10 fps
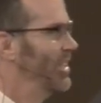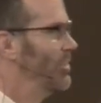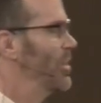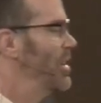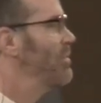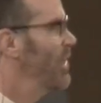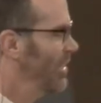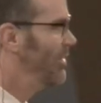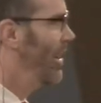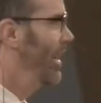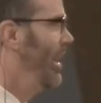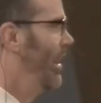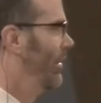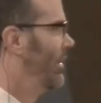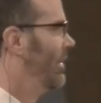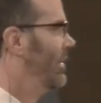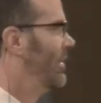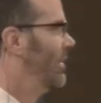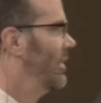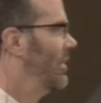What are you feeling right now?
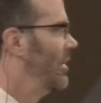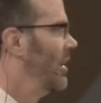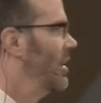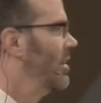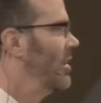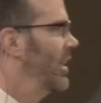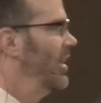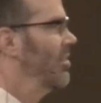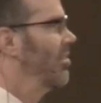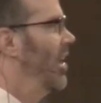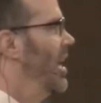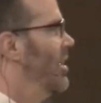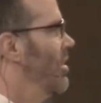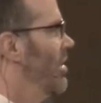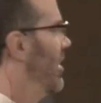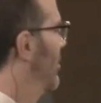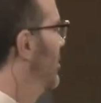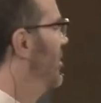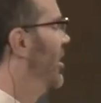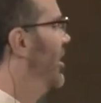Are you looking and saying, Oh, that's
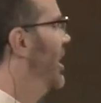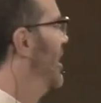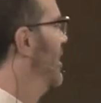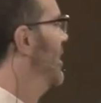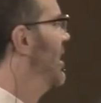soterion.